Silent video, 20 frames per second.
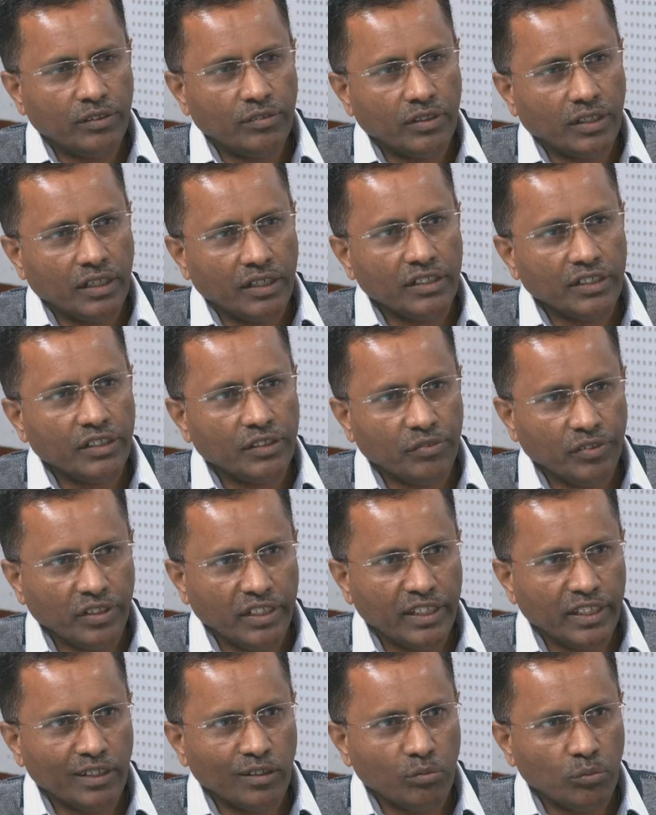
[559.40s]
and
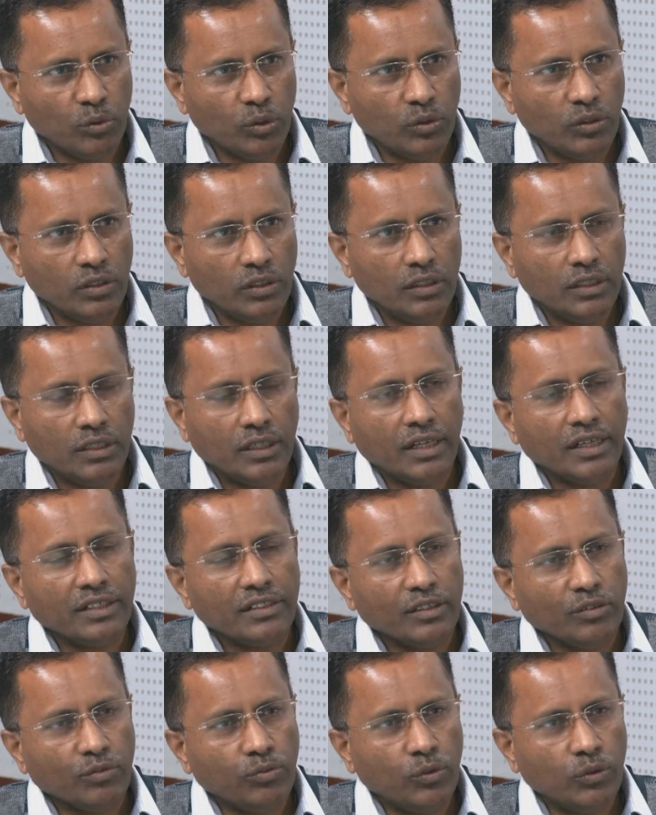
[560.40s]
twinning mode, and the
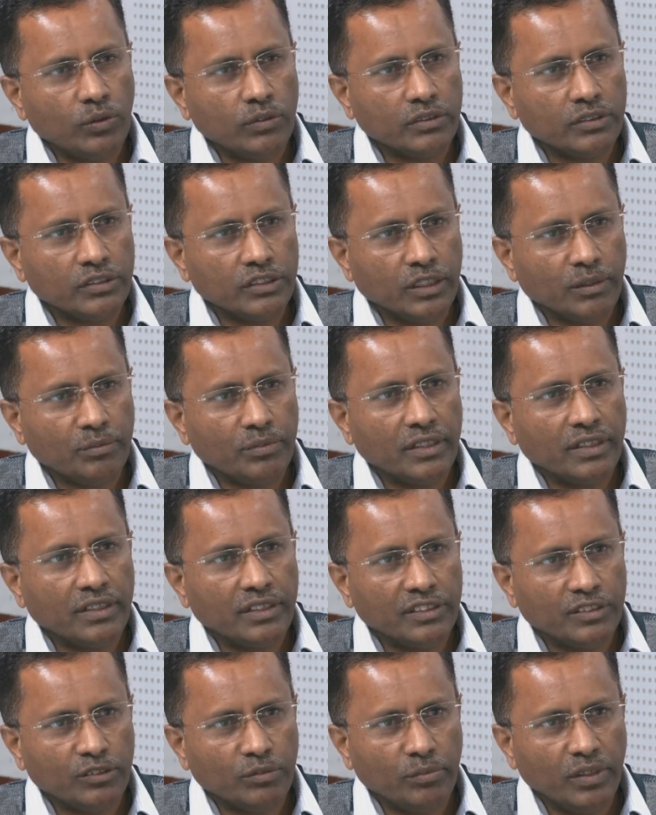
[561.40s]
fourth chapter
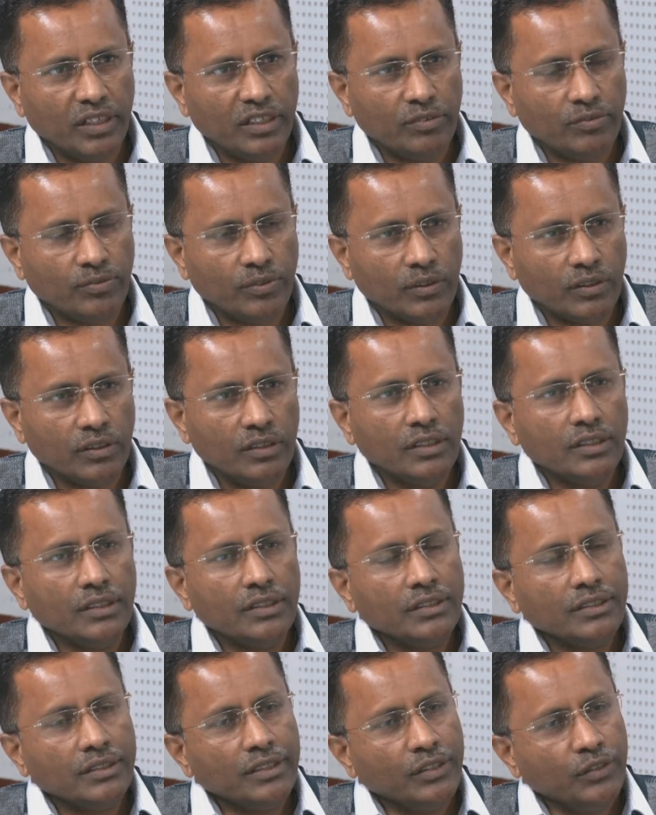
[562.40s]
is meant for
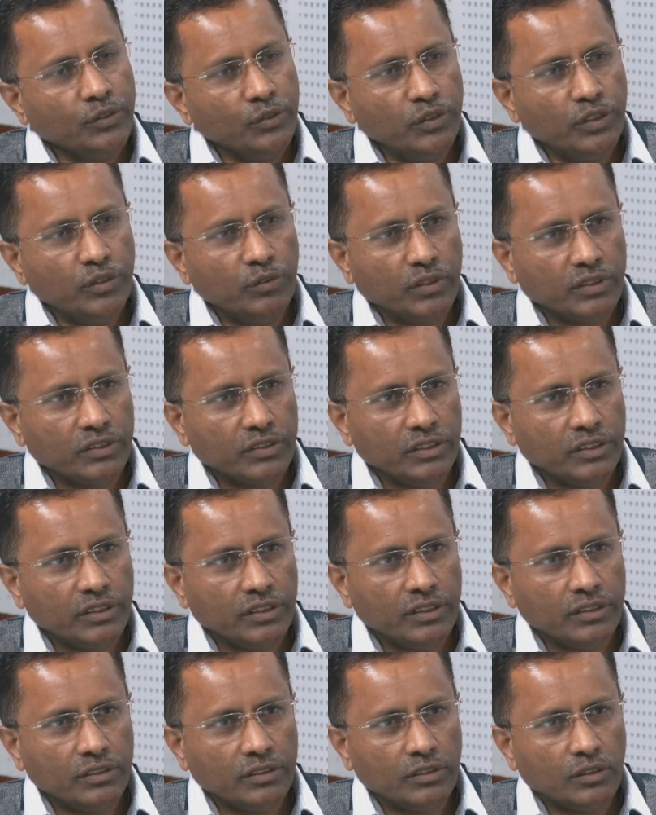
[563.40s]
the
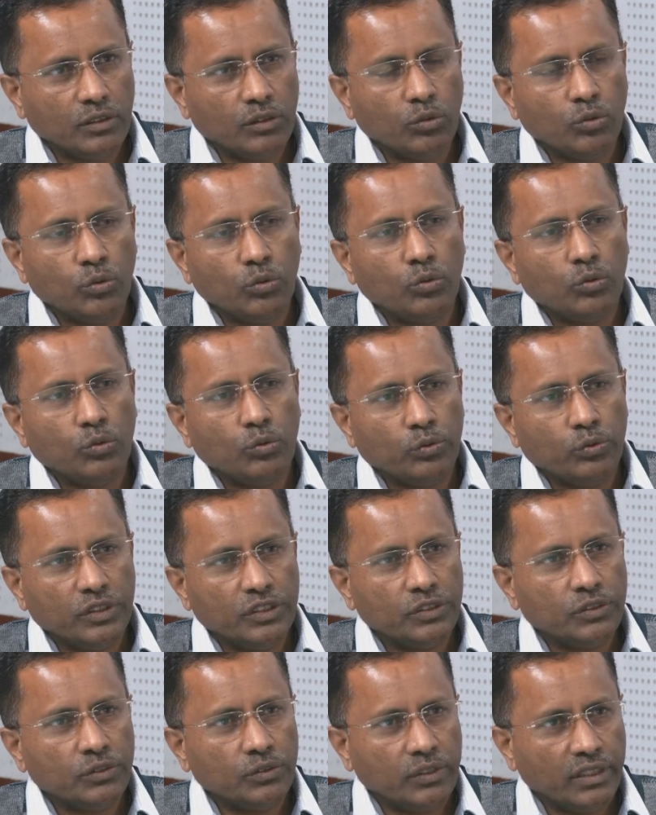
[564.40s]
universities who wish
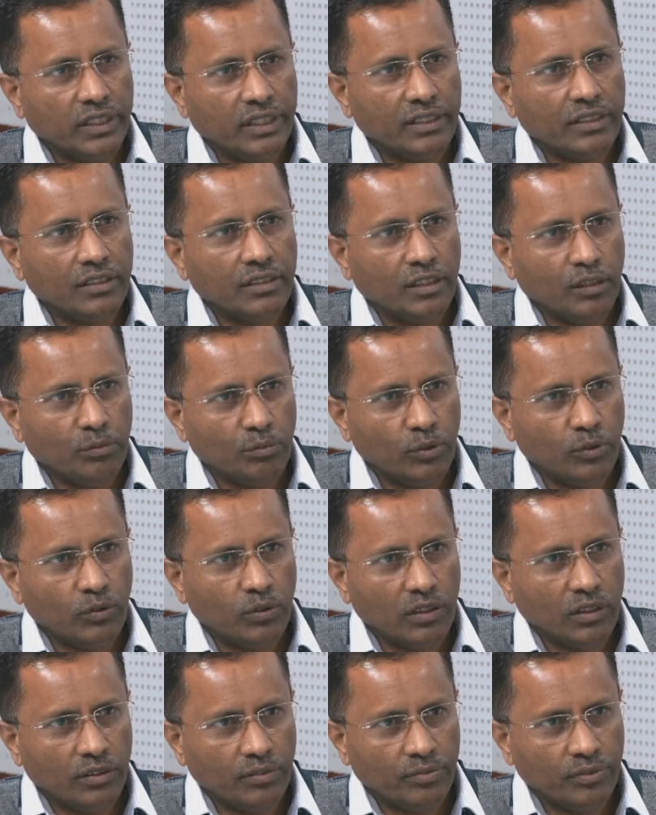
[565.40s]
to take approval
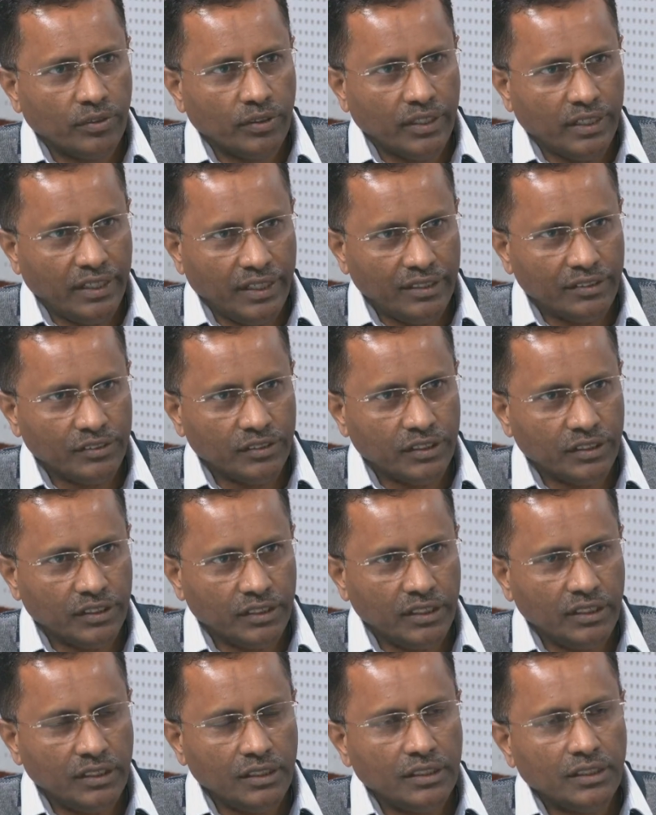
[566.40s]
of
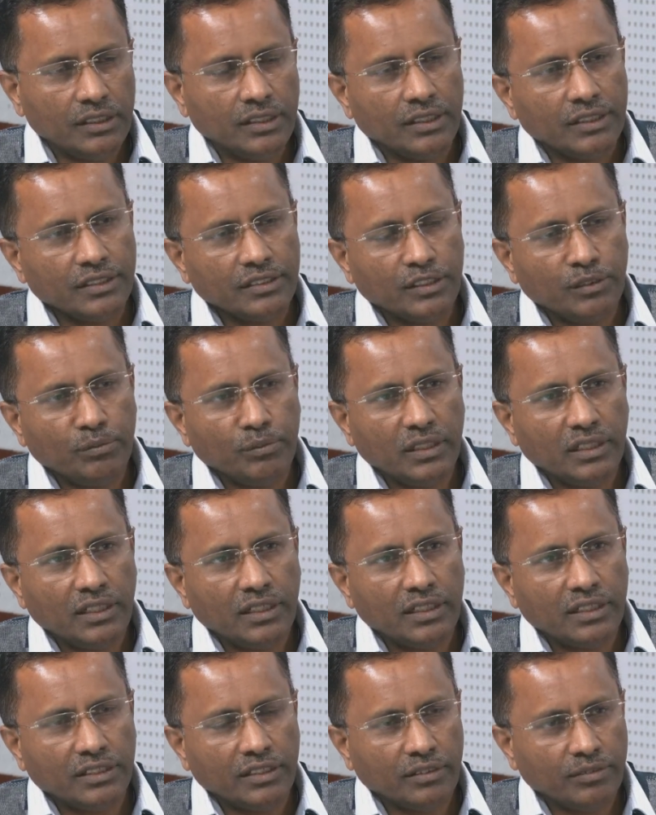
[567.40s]
AICTE, and similarly
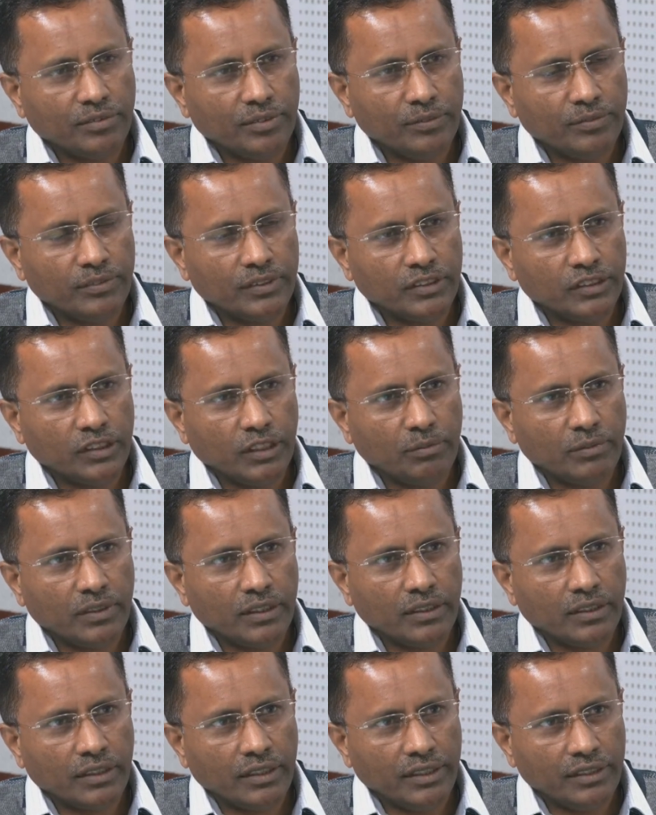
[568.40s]
the fifth
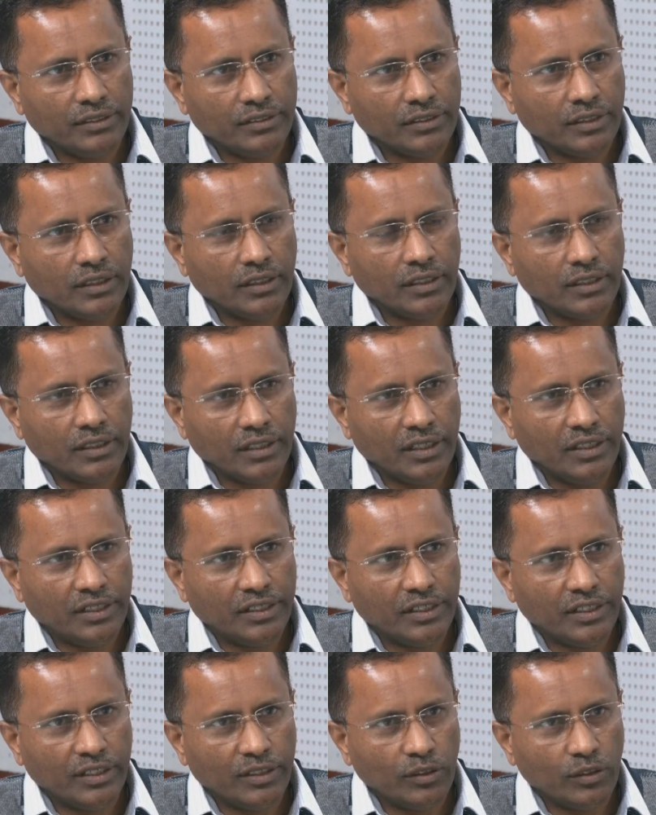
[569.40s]
chapter is
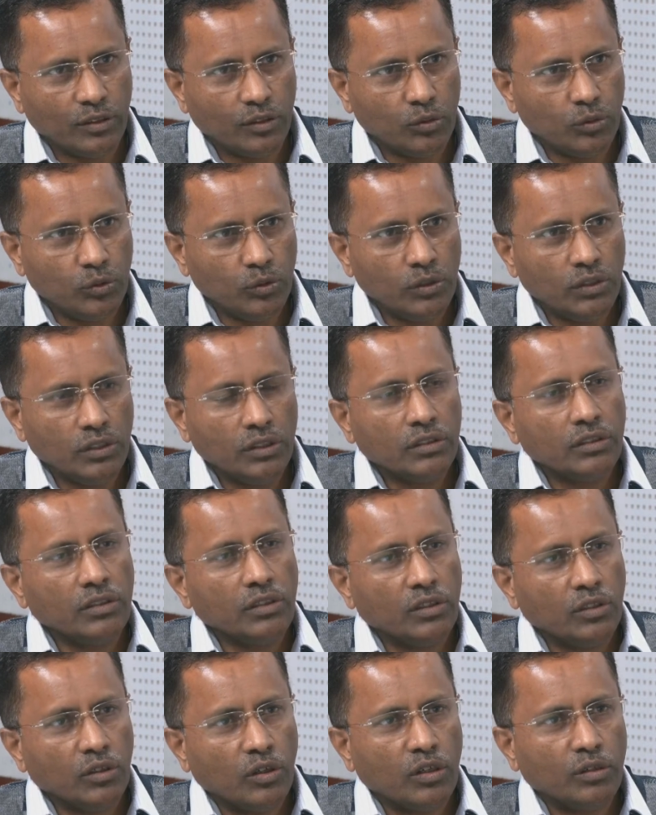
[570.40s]
related to the
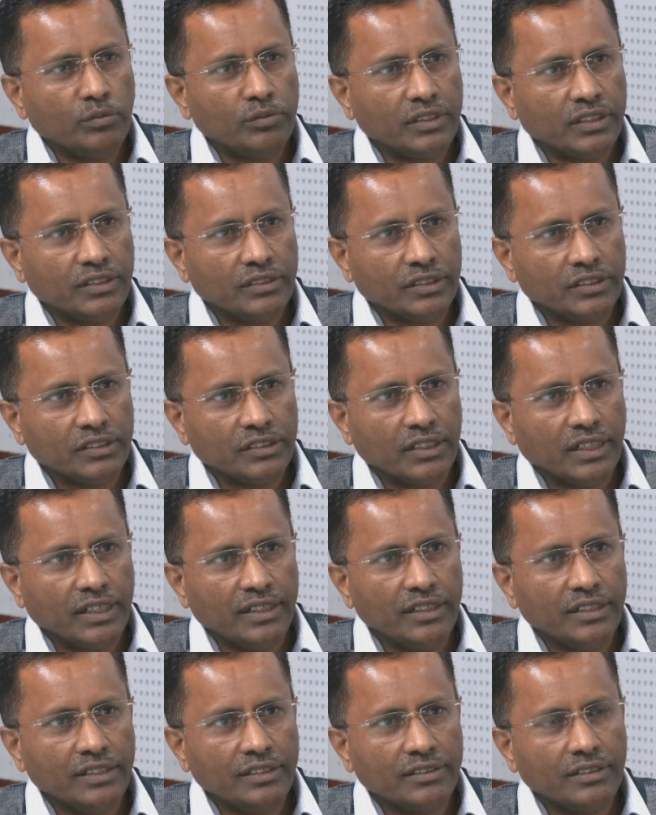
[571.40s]
norms and the
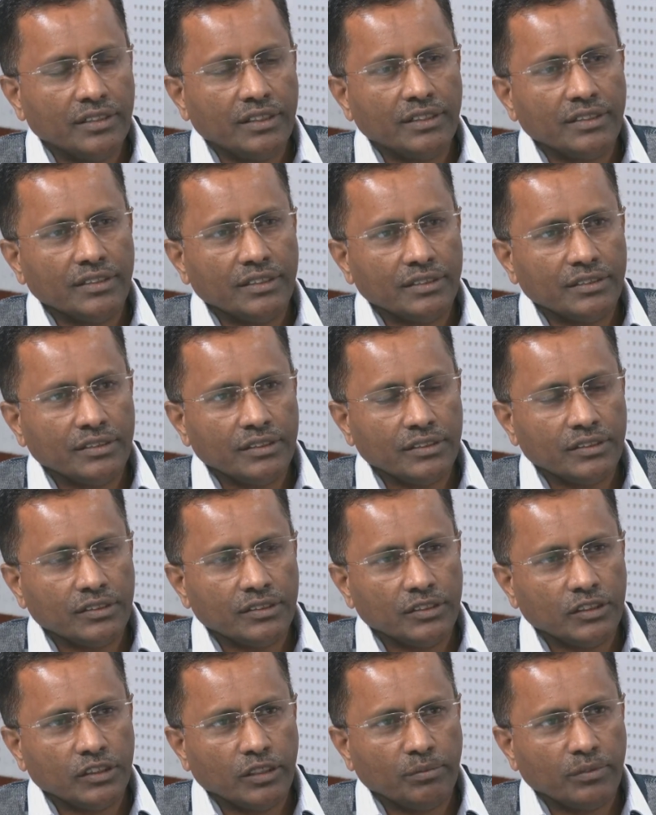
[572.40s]
standards, and the sixth
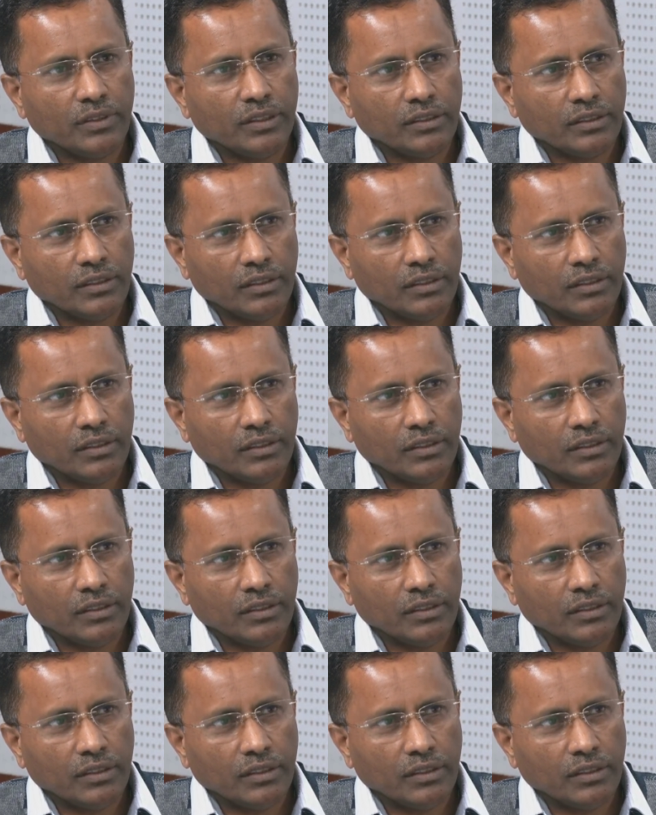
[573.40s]
chapter